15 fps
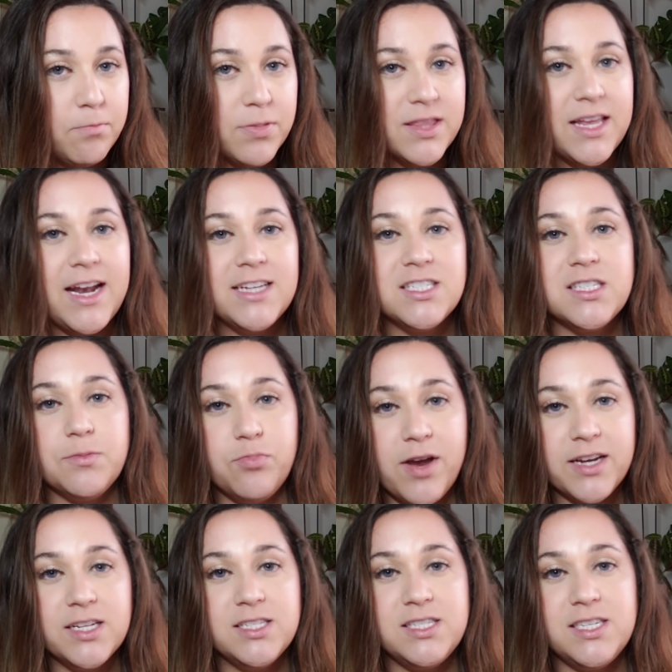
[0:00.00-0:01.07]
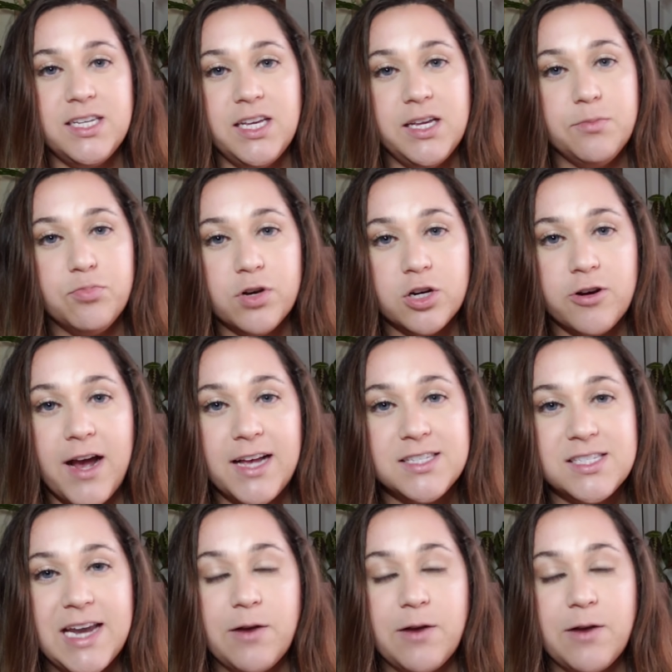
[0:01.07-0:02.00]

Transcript: but then as the pregnancy progressed,